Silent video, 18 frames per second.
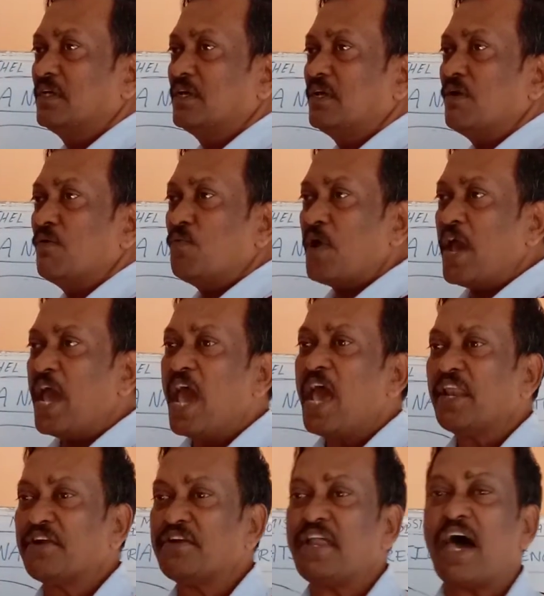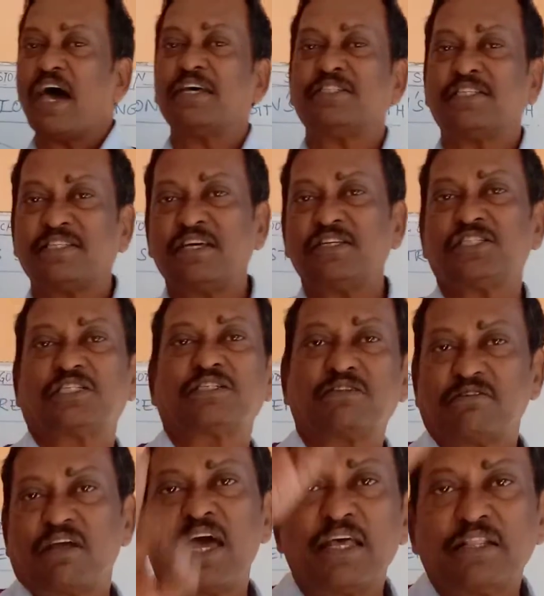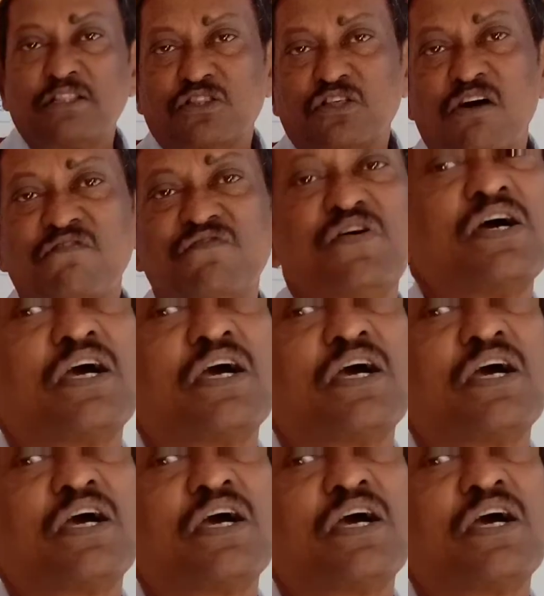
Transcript: Where does the strength of a